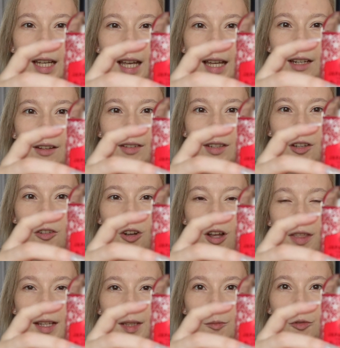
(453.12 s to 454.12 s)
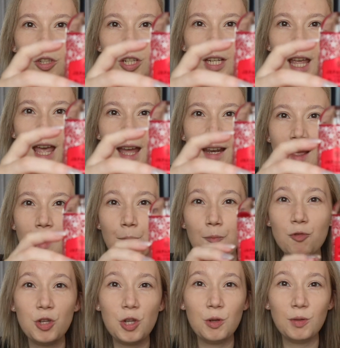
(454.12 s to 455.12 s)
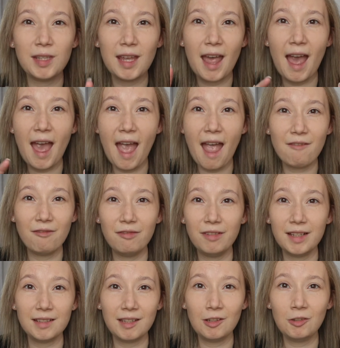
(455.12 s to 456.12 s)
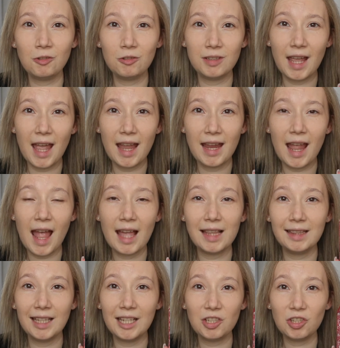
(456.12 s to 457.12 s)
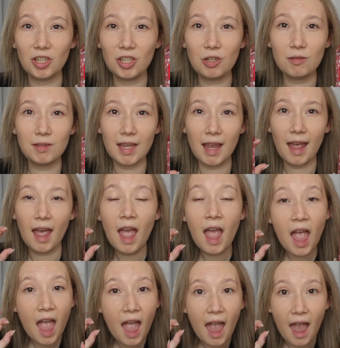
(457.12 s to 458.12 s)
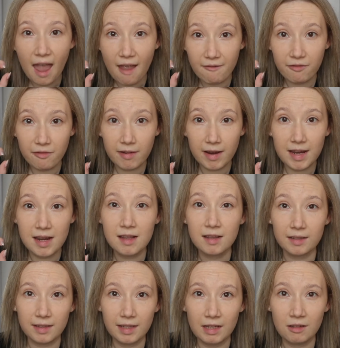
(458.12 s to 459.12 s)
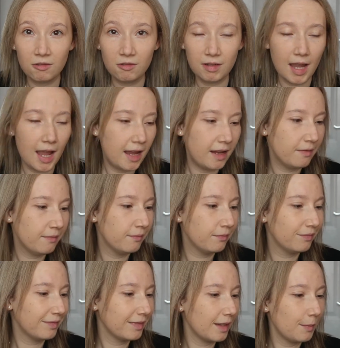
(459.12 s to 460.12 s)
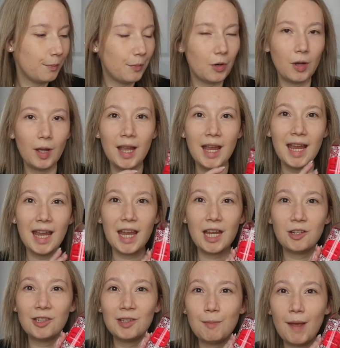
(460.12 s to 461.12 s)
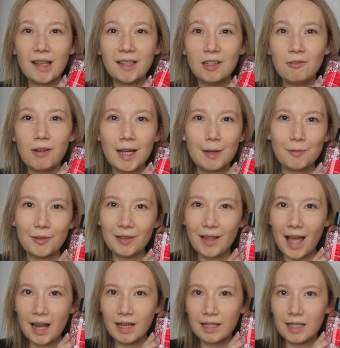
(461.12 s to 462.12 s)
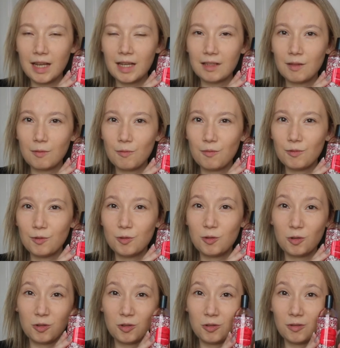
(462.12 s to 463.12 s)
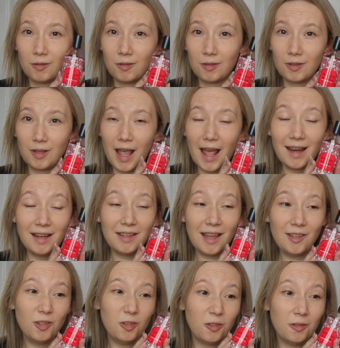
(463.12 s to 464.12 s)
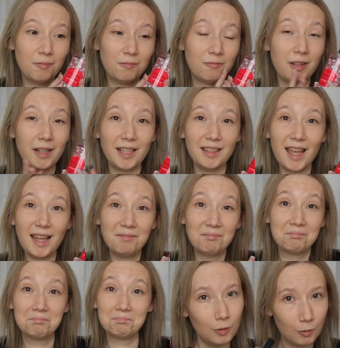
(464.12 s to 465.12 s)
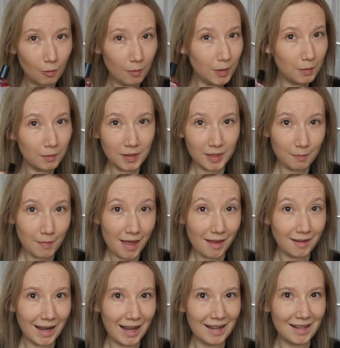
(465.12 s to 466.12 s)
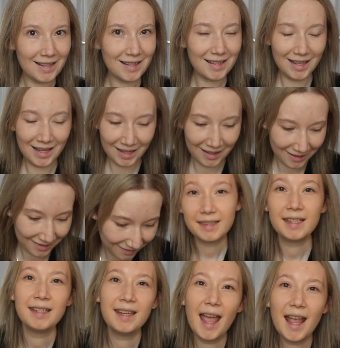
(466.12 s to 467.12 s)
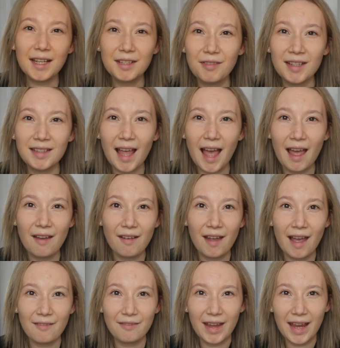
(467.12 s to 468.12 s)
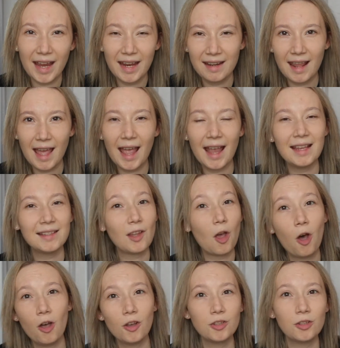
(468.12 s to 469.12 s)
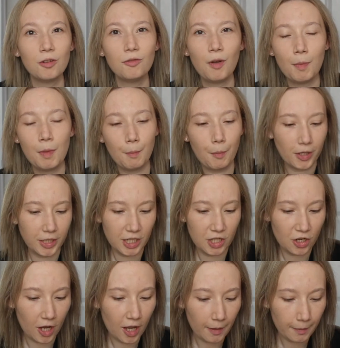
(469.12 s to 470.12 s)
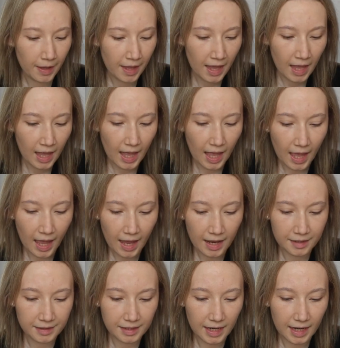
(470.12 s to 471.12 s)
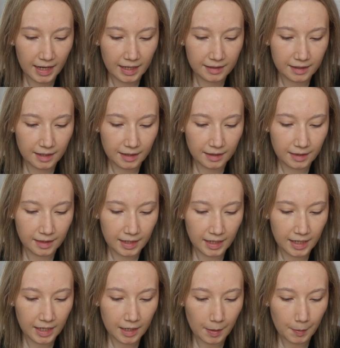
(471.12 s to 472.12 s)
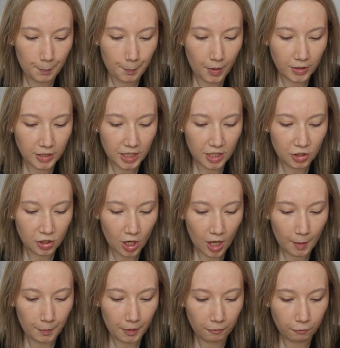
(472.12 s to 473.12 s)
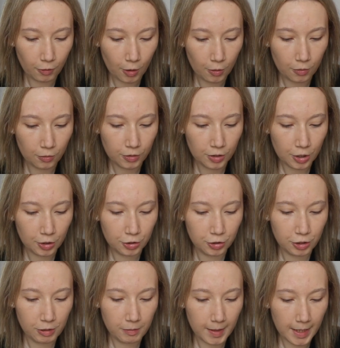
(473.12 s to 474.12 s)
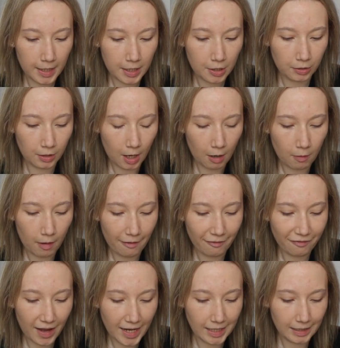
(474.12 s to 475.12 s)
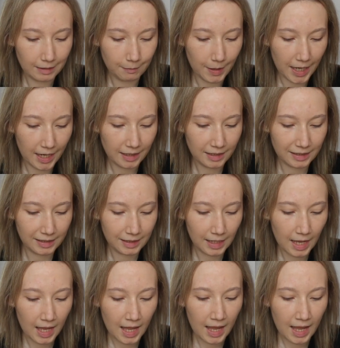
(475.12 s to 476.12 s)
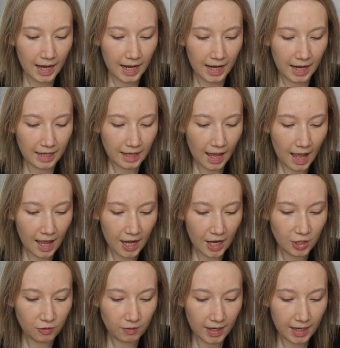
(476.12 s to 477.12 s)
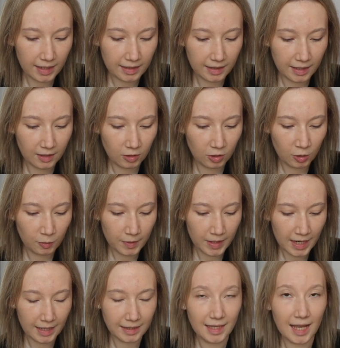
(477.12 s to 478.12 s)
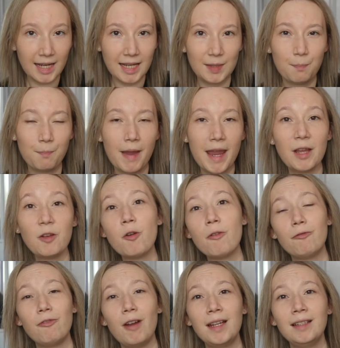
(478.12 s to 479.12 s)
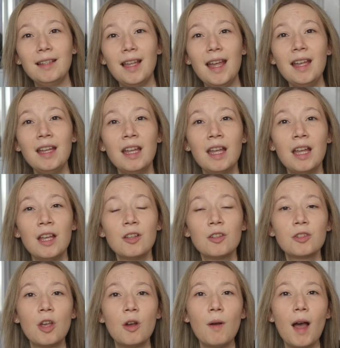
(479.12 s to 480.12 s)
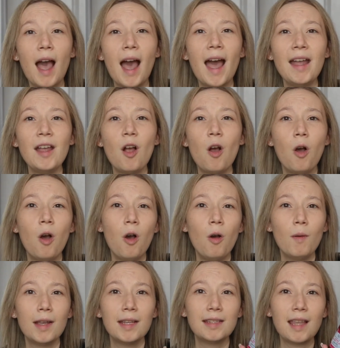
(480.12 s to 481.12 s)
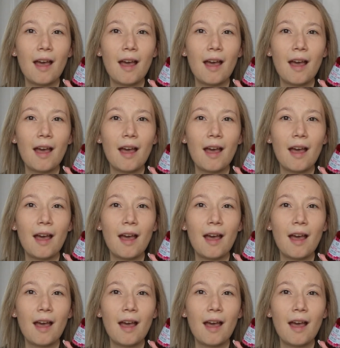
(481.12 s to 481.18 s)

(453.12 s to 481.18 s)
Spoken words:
and I've still got this much in it, and I use it every single day. I literally use it every single day. But it just smells incredible, and it's just an essential, really. You always want to smell nice. The next thing that I have in there is also from the Body Shop, and it's the Body Shop Rose Dewy Glow Face Mist. It hydrates, illuminates, and it's makeup friendly. So I always